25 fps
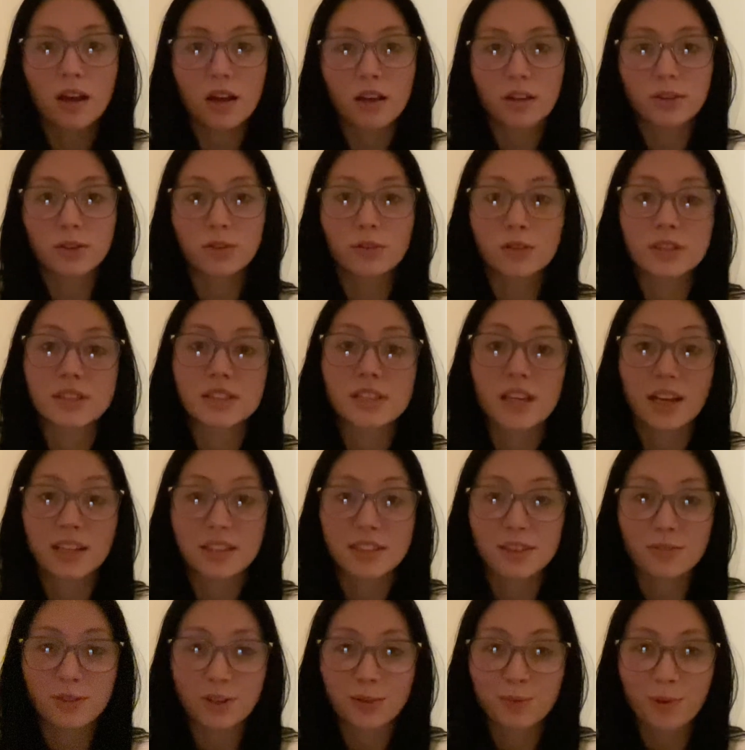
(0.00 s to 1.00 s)
Through the
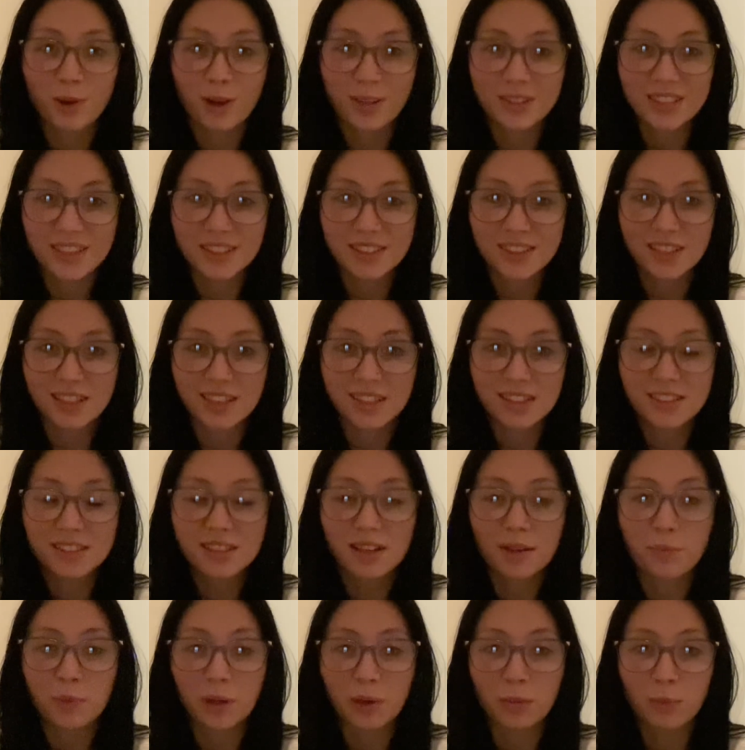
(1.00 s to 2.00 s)
scientific processes,
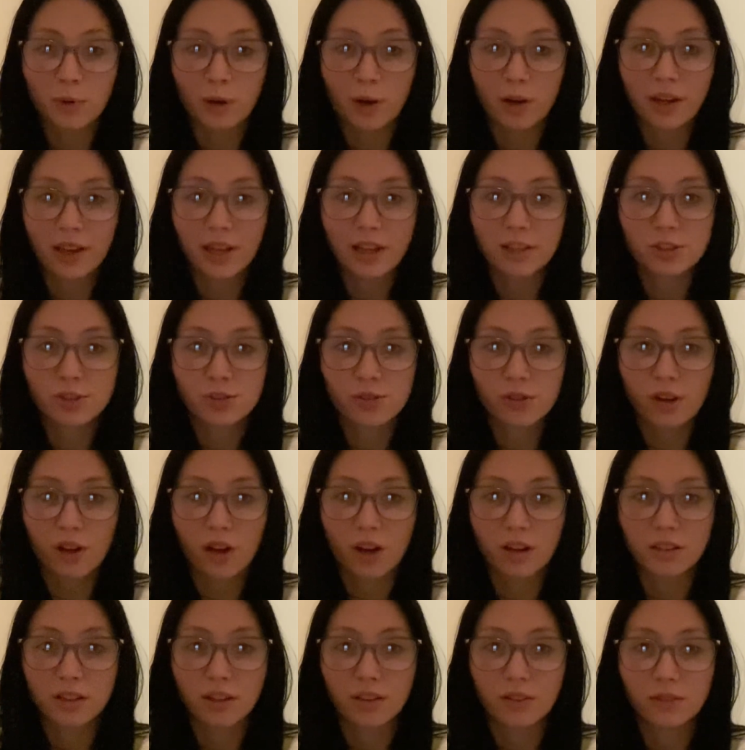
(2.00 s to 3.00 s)
McMurray and
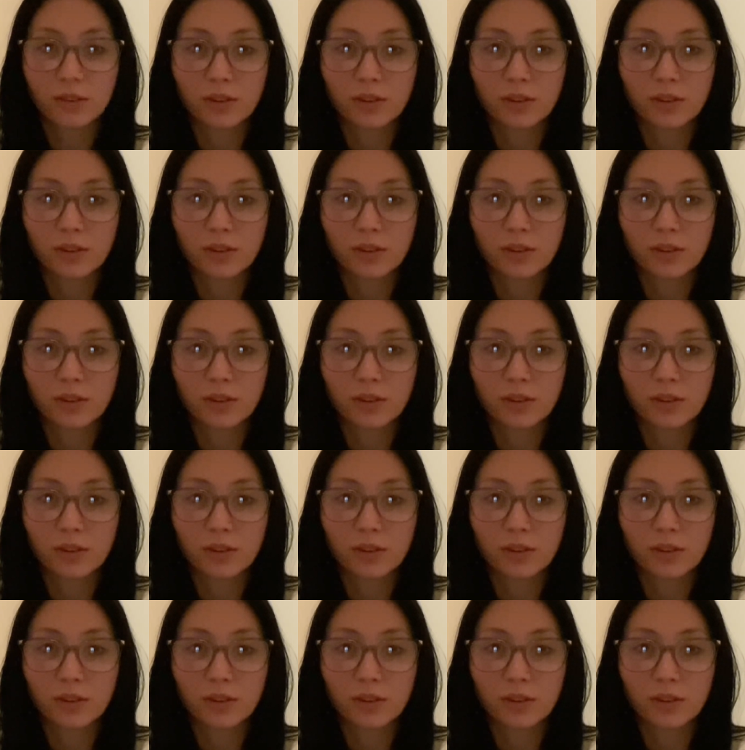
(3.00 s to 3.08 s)
Striano,